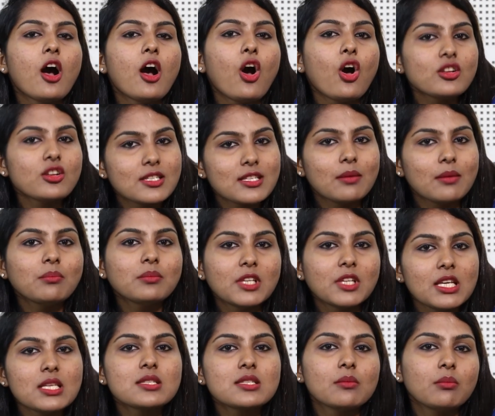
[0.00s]
or
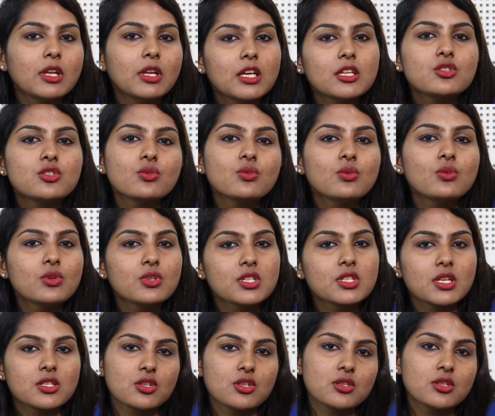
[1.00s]
something similar to
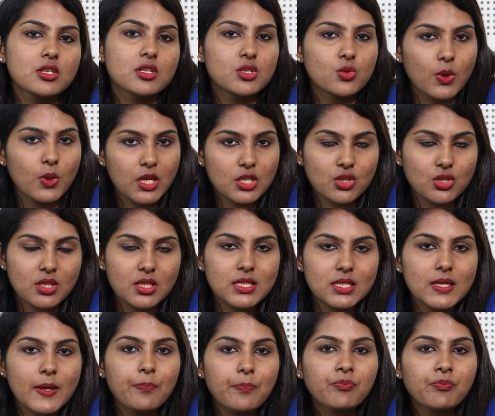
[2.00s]
such situations.